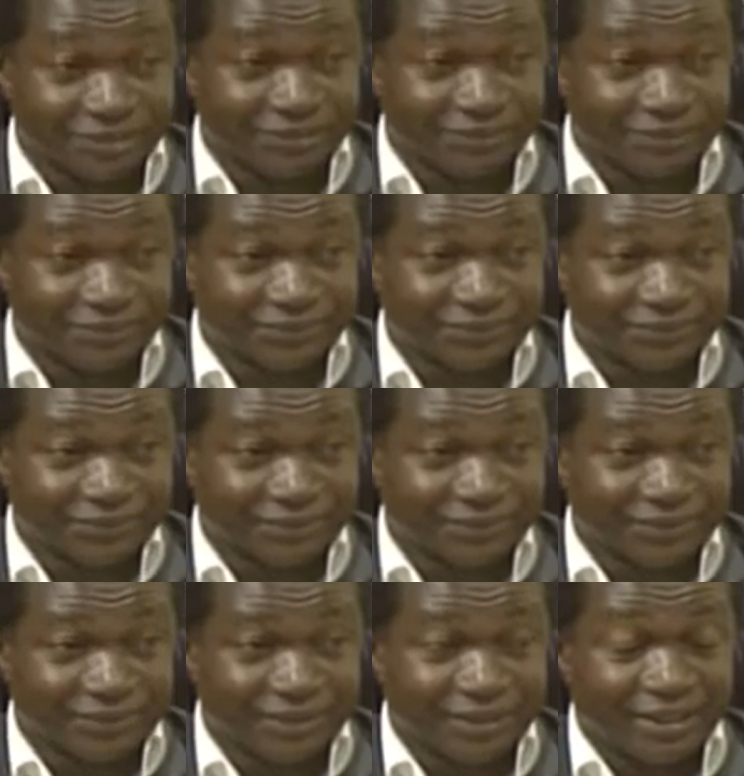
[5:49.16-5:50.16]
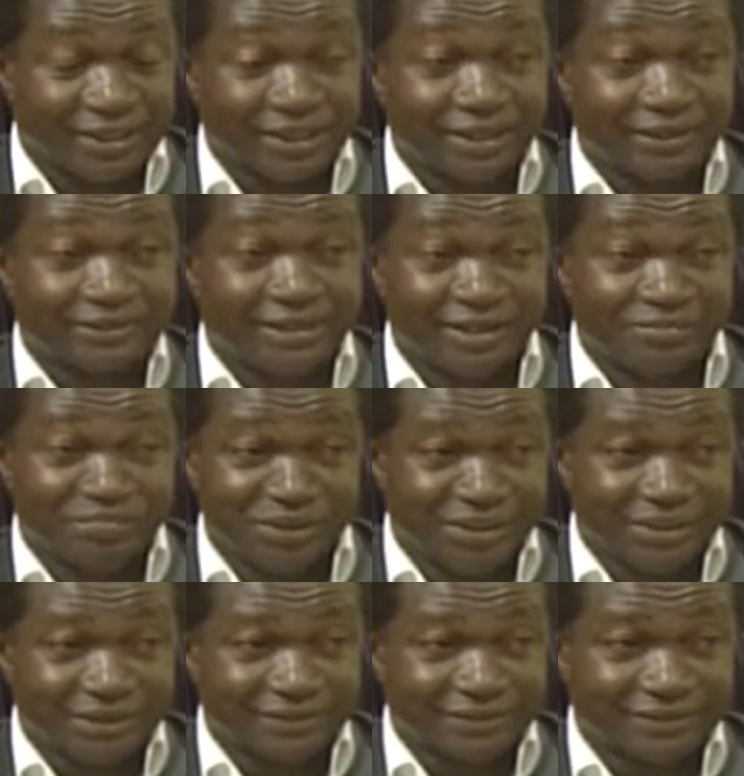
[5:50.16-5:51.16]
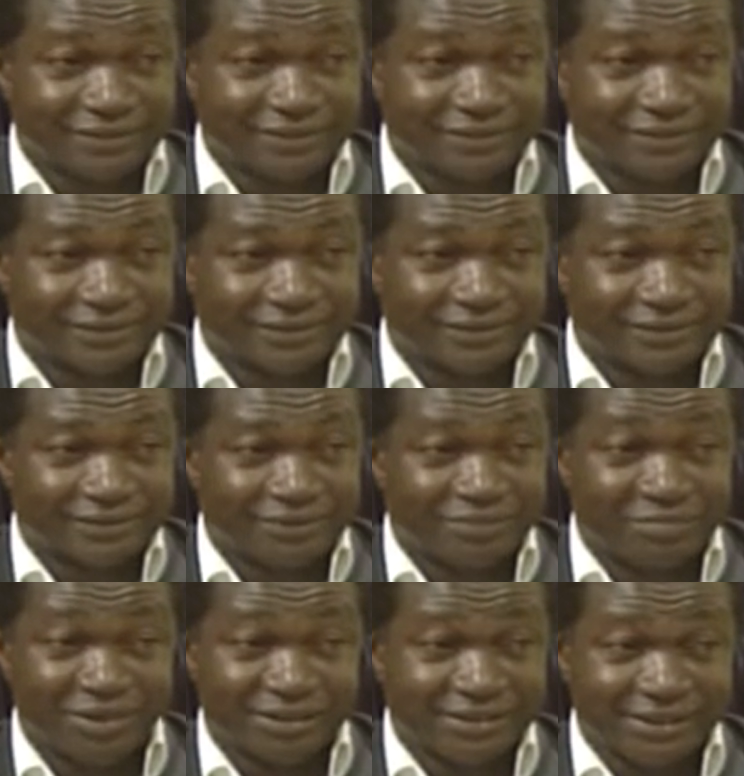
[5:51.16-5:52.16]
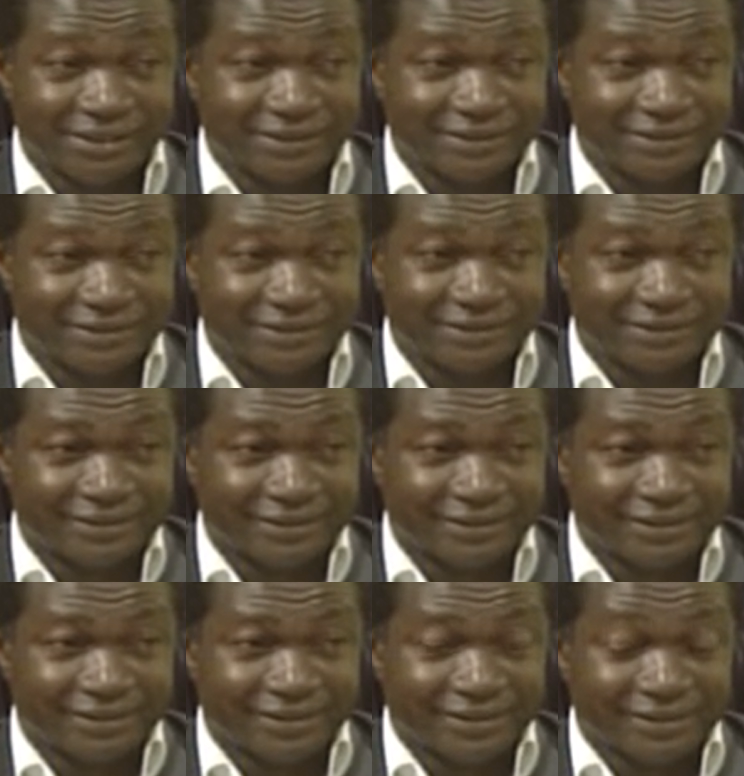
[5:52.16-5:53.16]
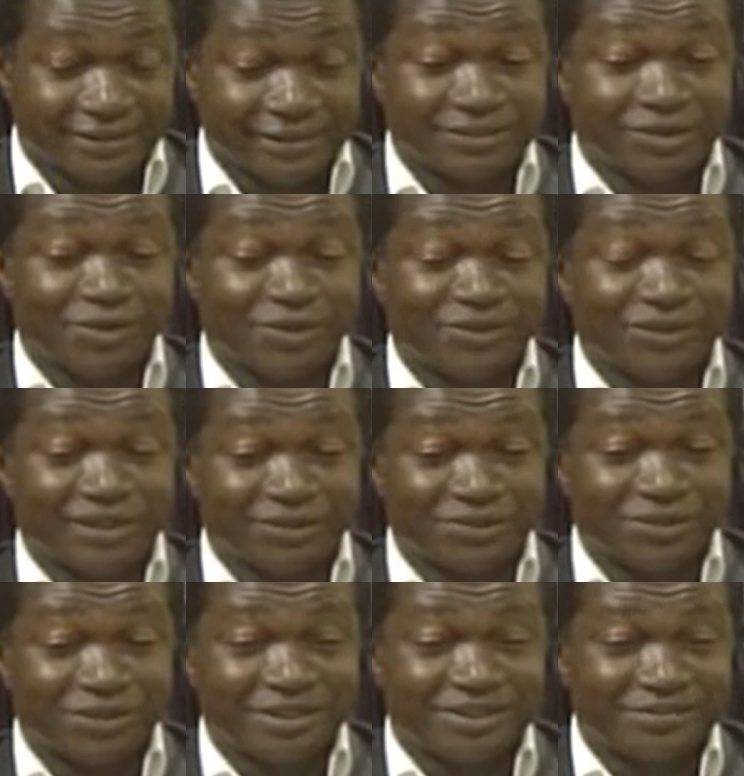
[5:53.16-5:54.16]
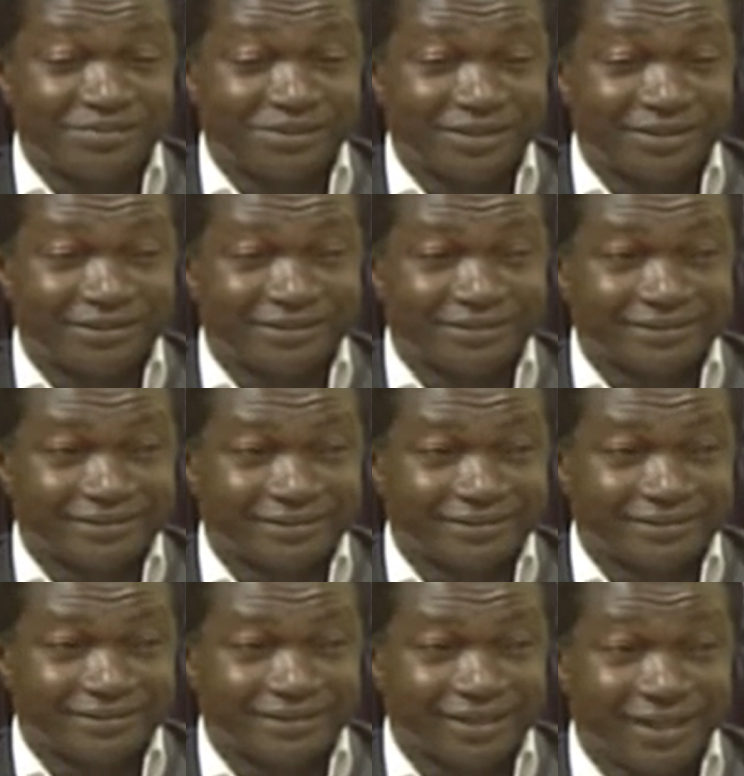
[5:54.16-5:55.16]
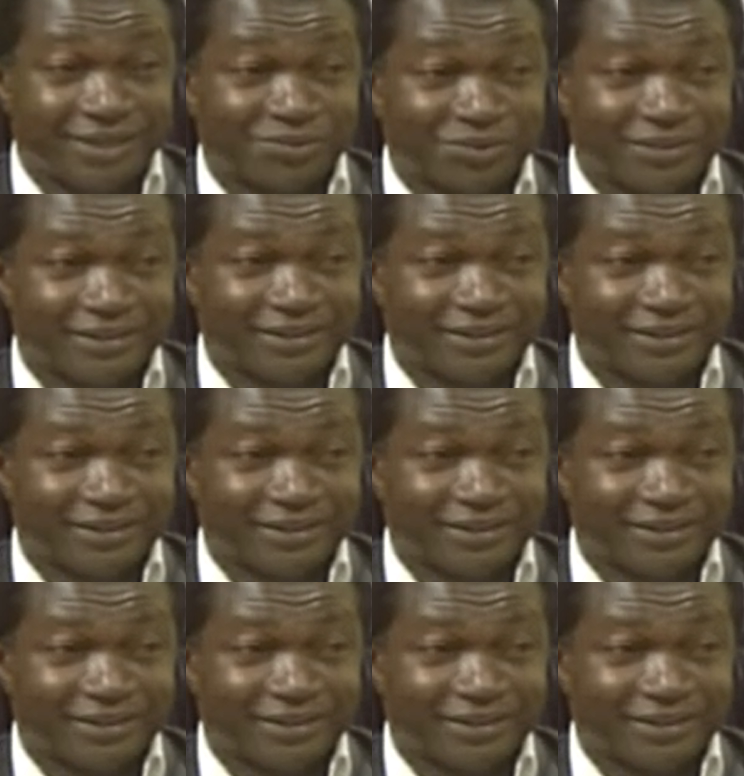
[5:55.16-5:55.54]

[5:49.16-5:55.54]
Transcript: you, 10 billion monthly, that's 120 billion annually.